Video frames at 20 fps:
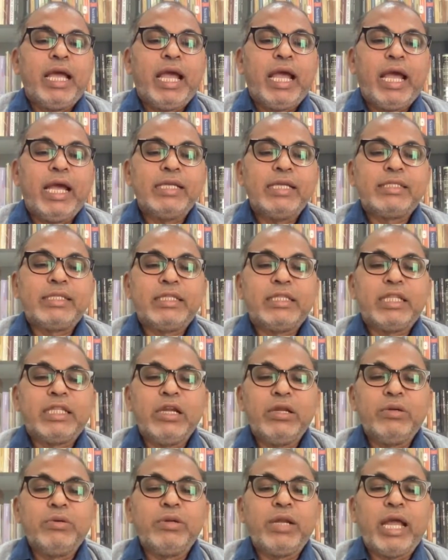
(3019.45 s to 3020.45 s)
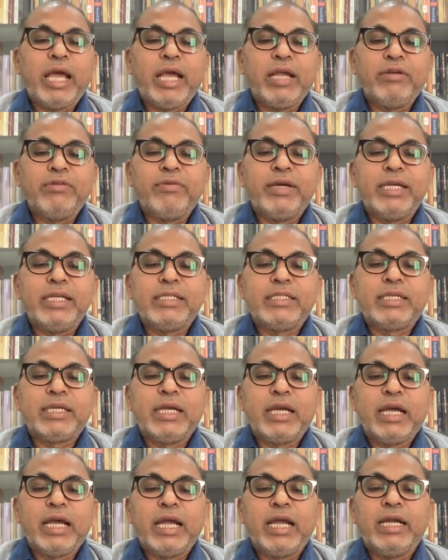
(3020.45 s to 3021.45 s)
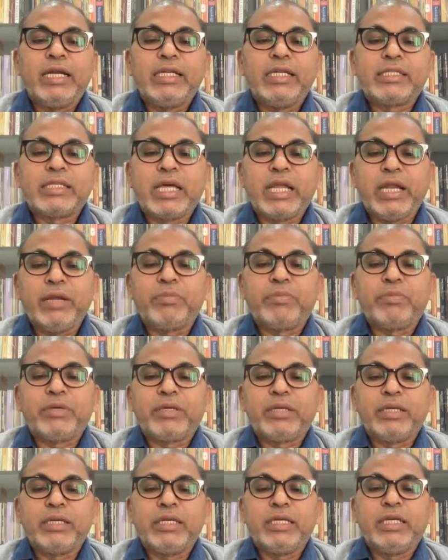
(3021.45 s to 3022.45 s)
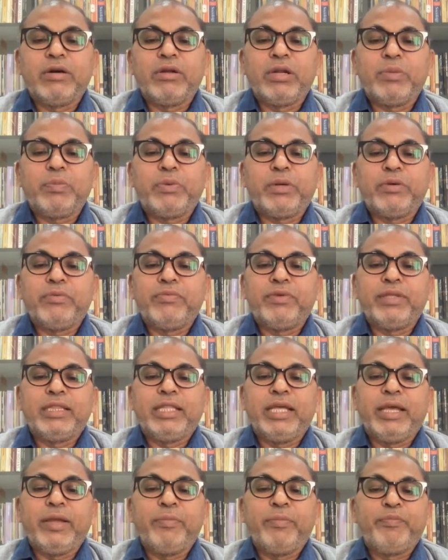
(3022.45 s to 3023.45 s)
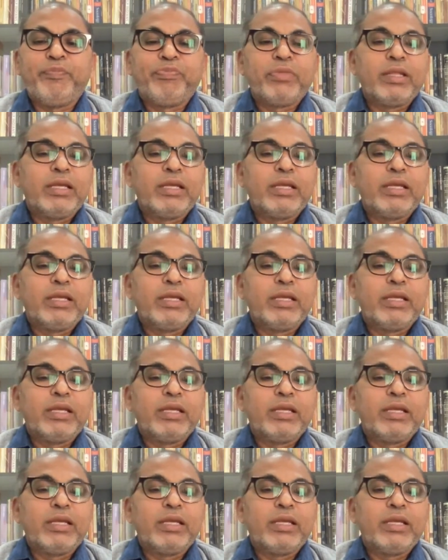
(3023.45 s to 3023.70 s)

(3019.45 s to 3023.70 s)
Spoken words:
As the Telugu language and script developed with the